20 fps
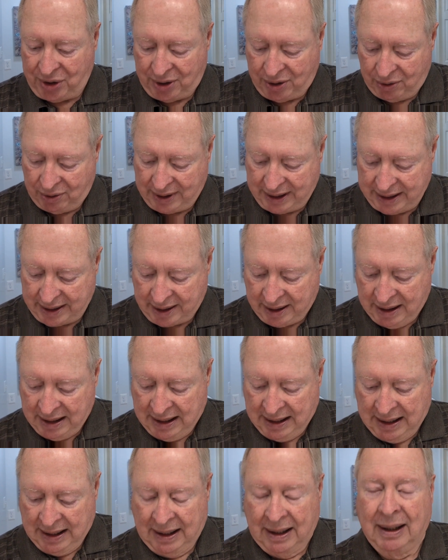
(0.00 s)
You don't get
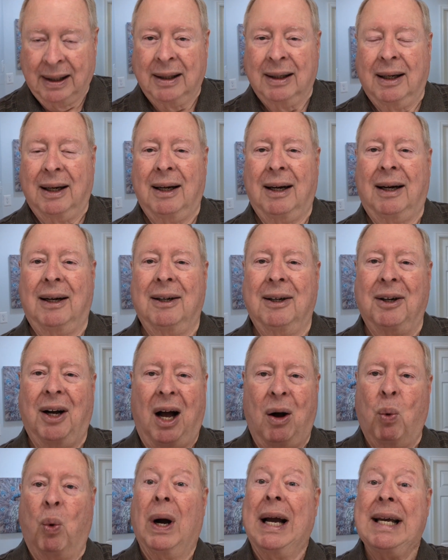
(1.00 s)

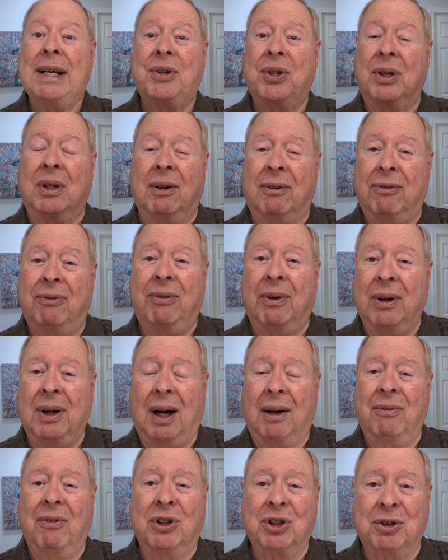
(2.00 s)
a waste
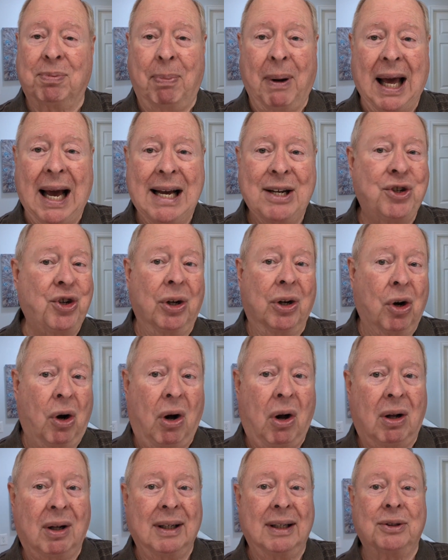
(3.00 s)
of the splash at all.